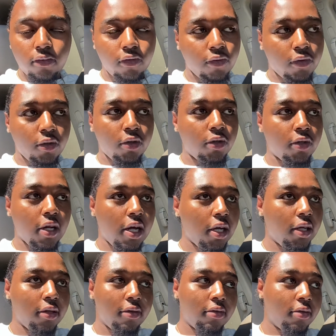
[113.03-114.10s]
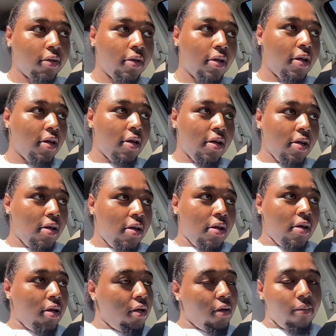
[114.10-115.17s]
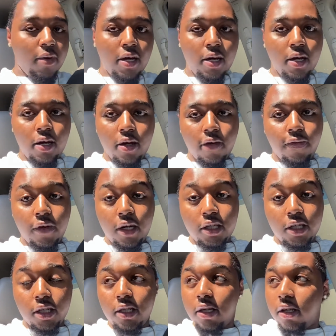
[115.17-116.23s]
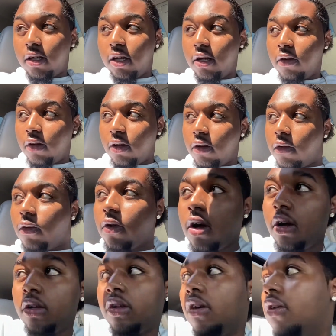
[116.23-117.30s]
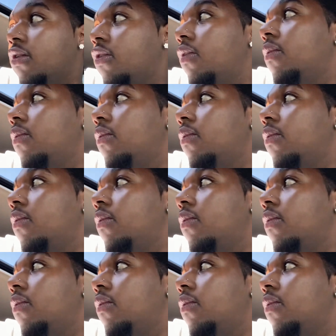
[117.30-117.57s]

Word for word: Full like. Man, I'm finna just continue with this vlog though.